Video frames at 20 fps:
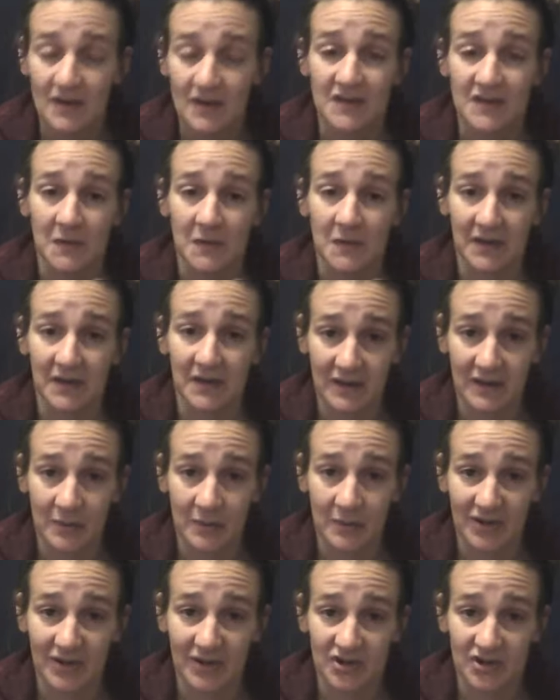So I can't
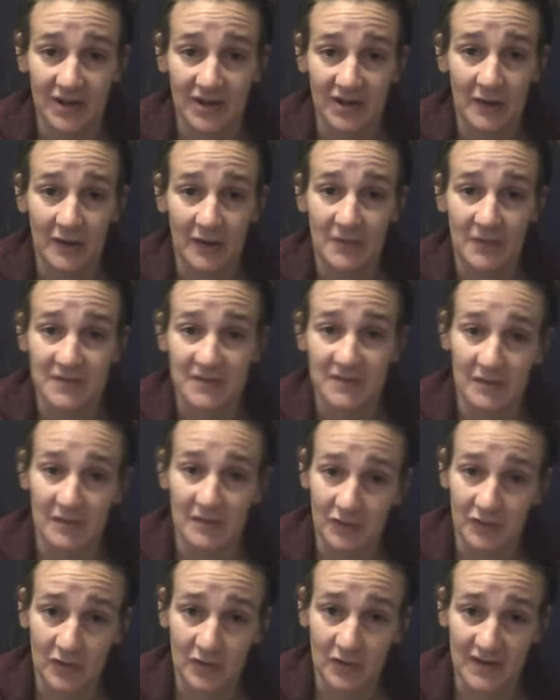imagine how it has been
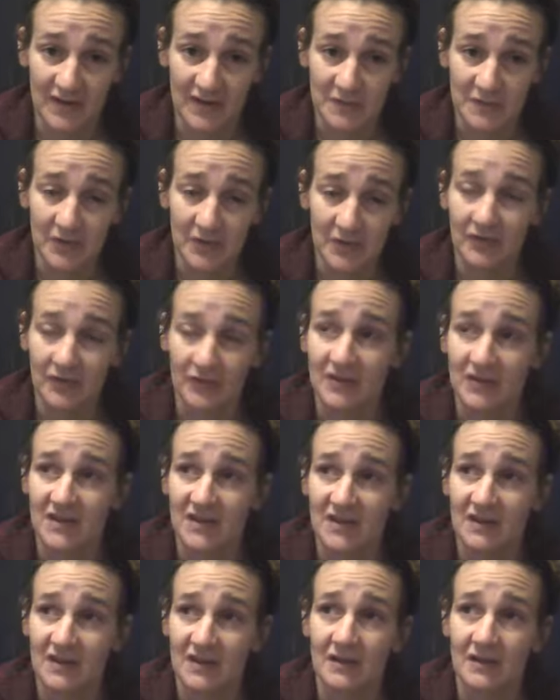for you guys, but it looks
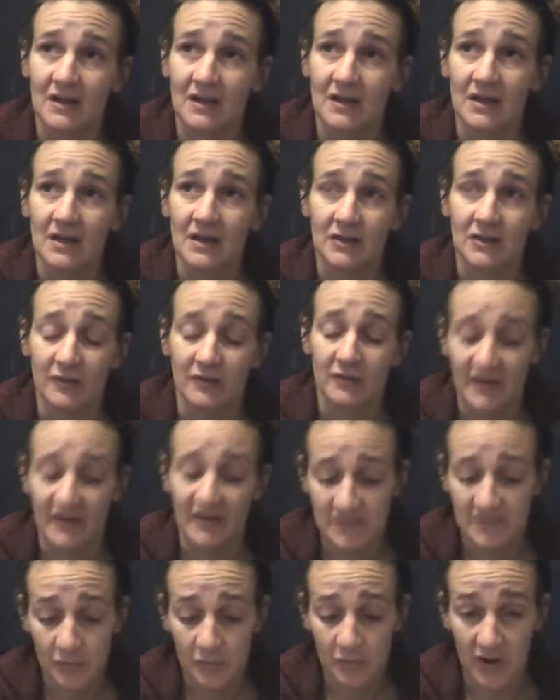like you've had
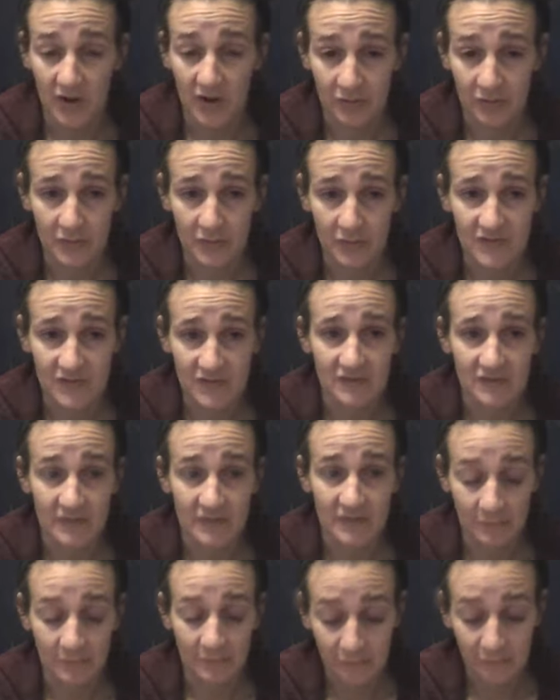some breakthroughs,
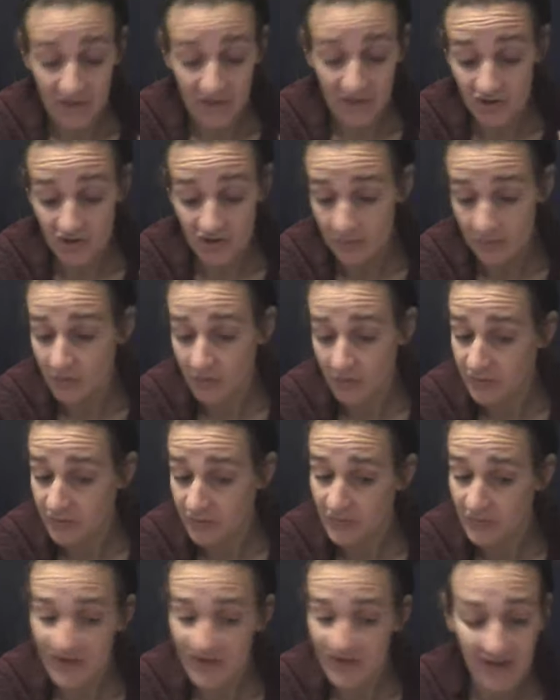some major
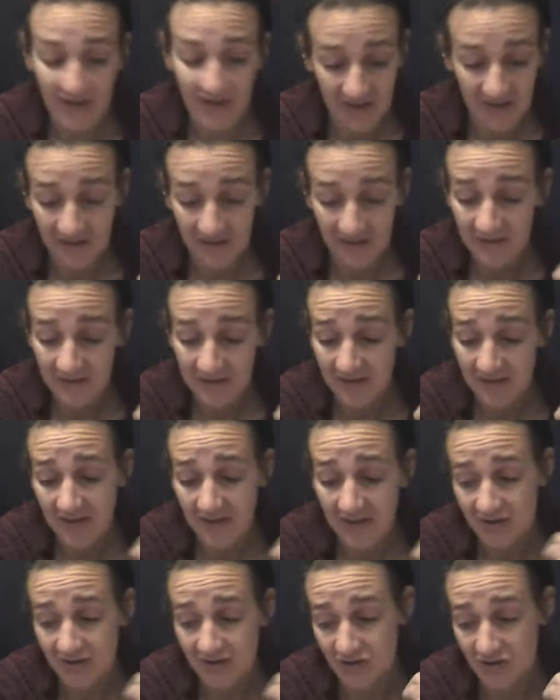breakthroughs
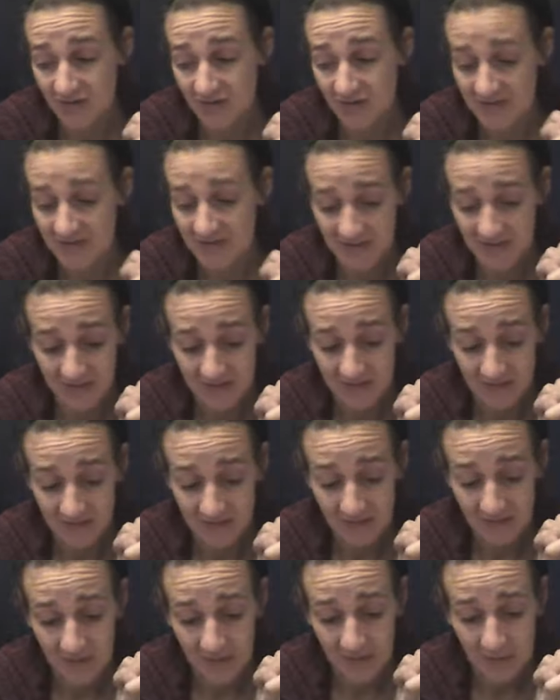during the season
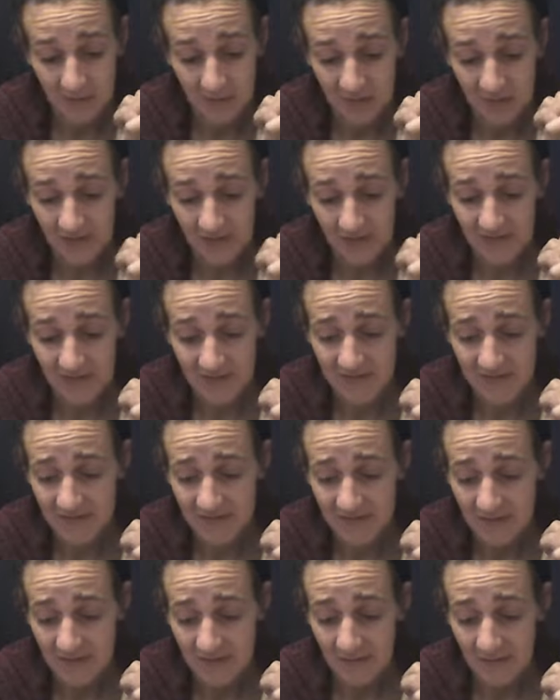because
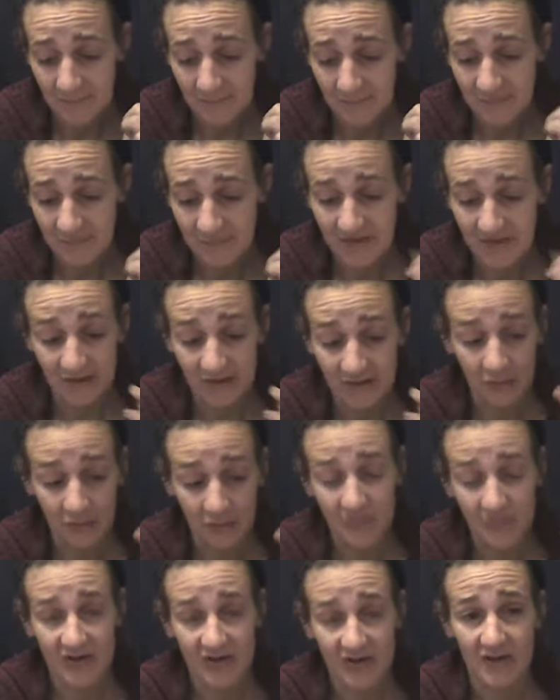getting
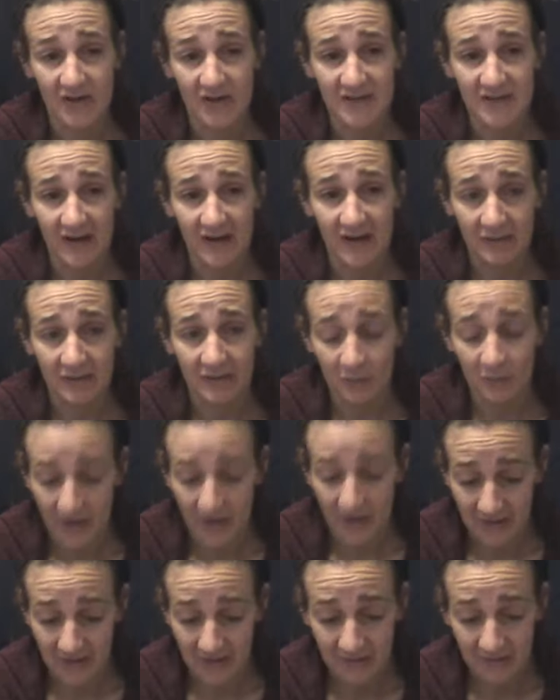those cards out of the
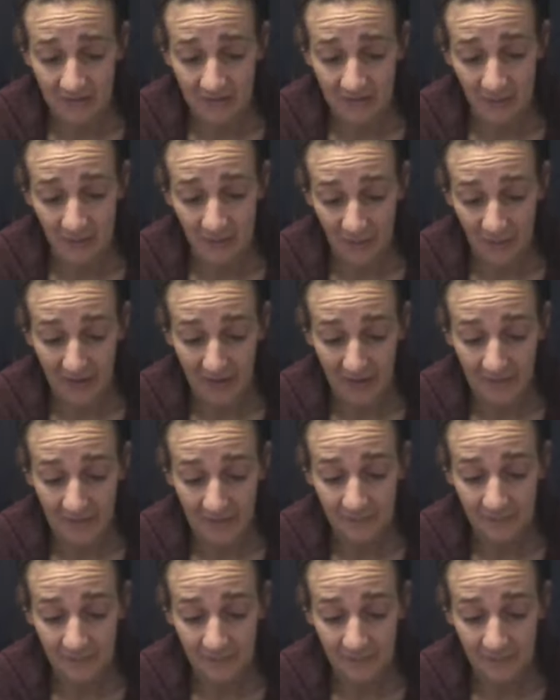way, okay?